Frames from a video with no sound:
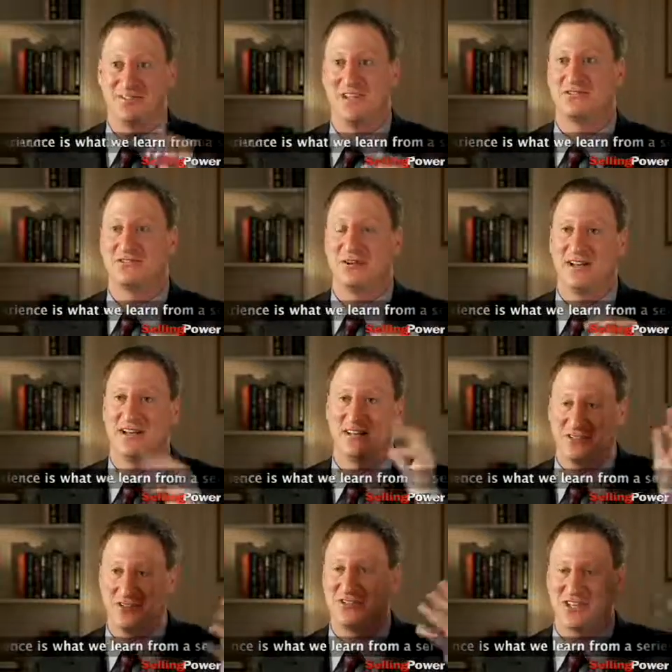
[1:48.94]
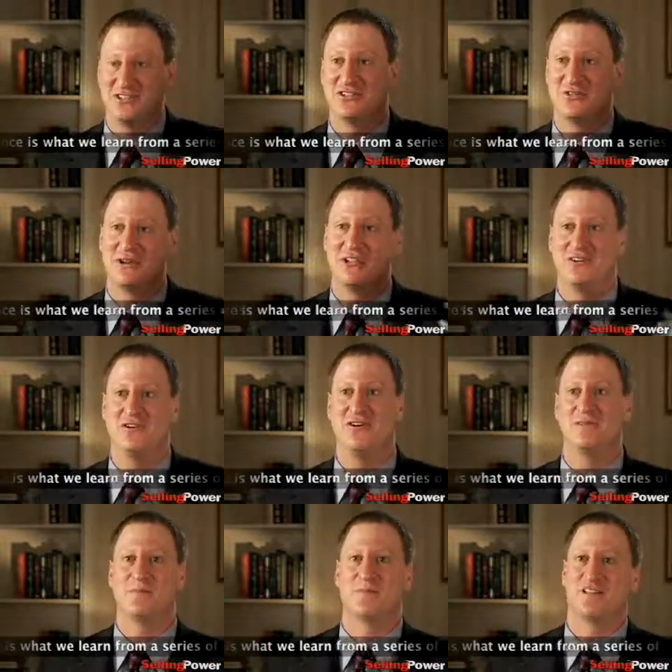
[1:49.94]
sales training and negotiation training in
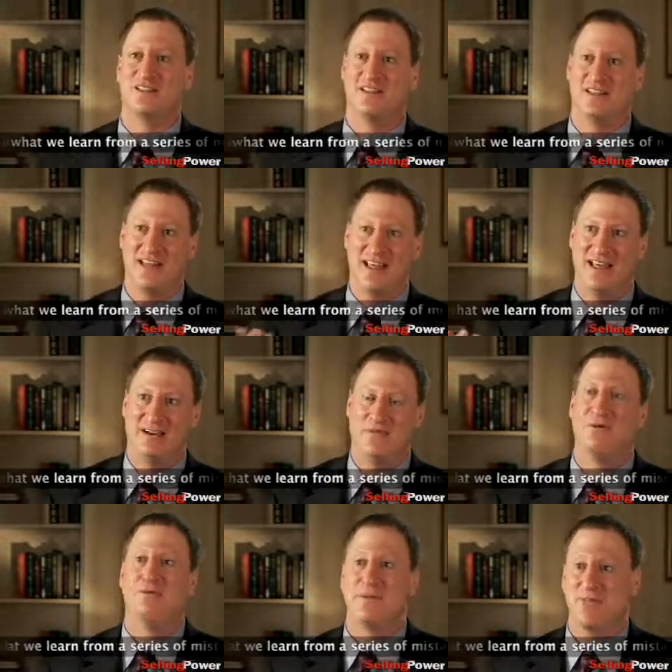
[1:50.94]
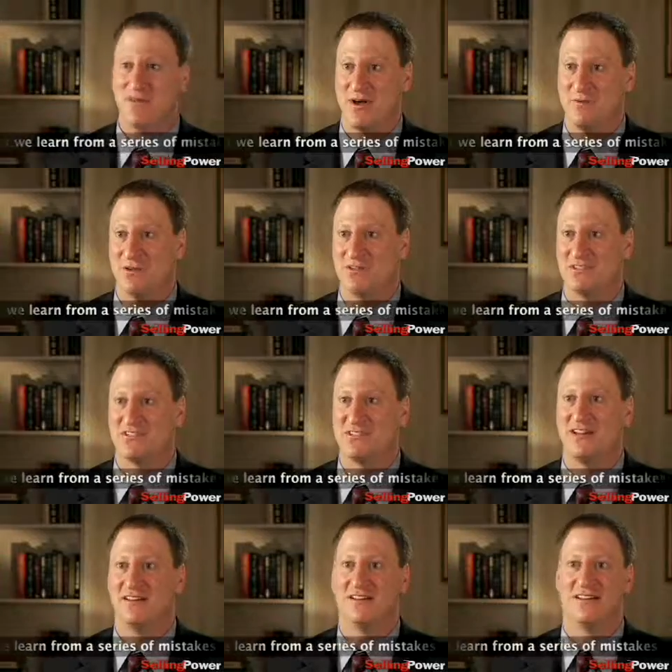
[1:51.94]
Europe, and one rep came up to us and
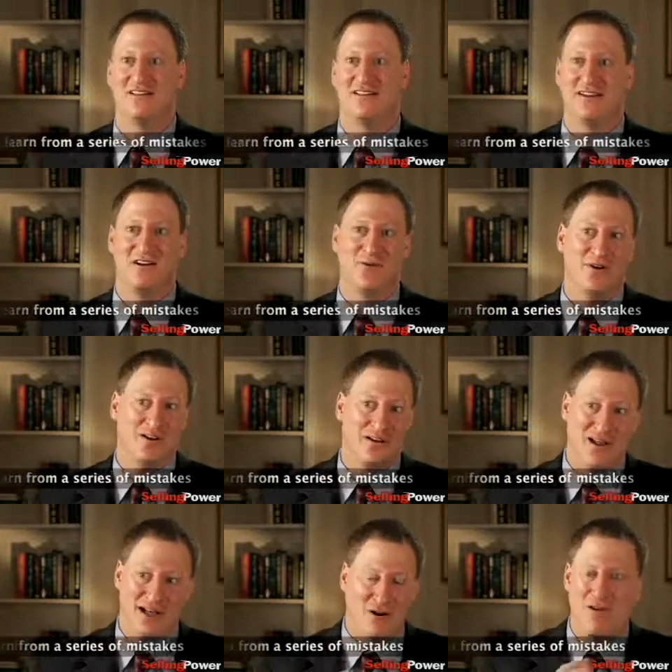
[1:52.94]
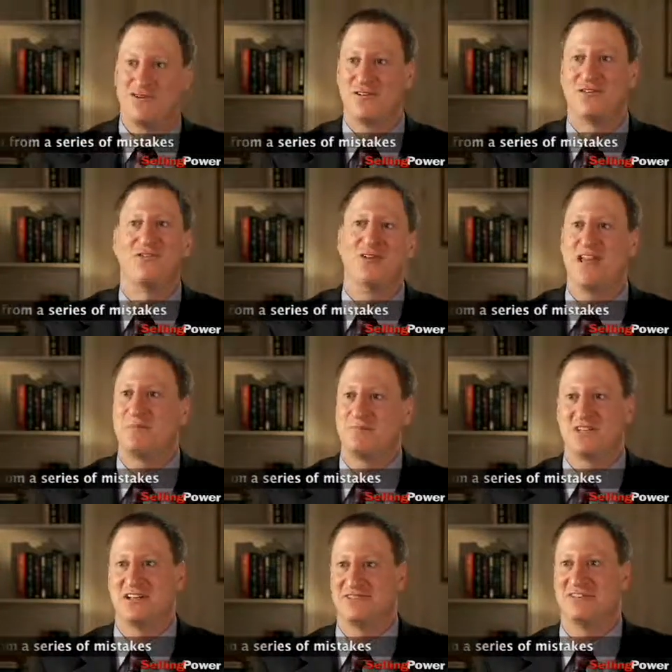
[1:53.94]
said, you know, I offered a
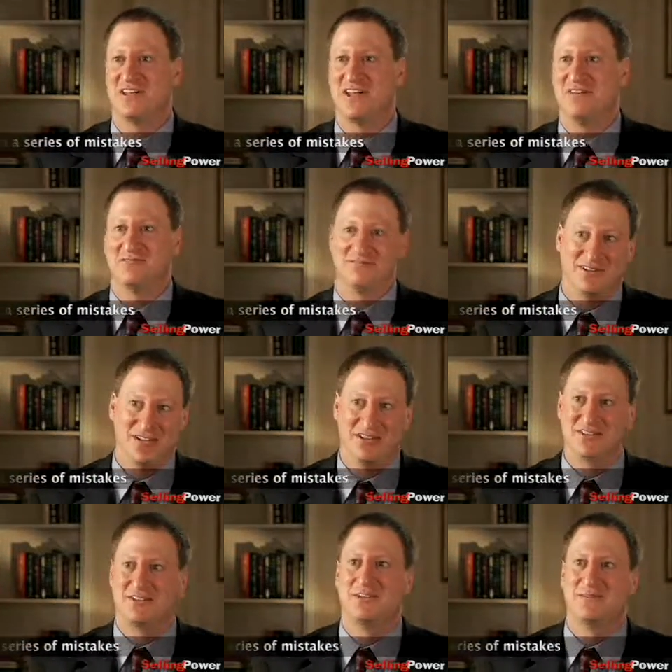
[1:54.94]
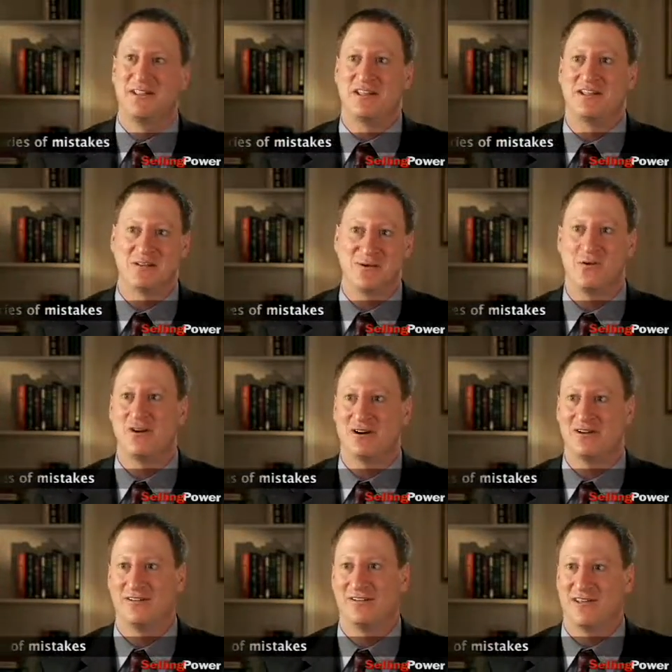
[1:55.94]
38% discount to get this deal in by the end of the
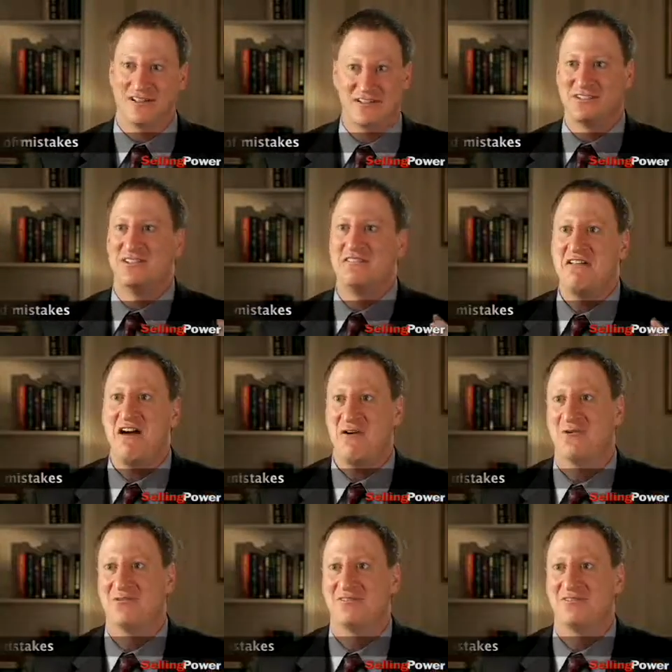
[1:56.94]
quarter. And they said, no,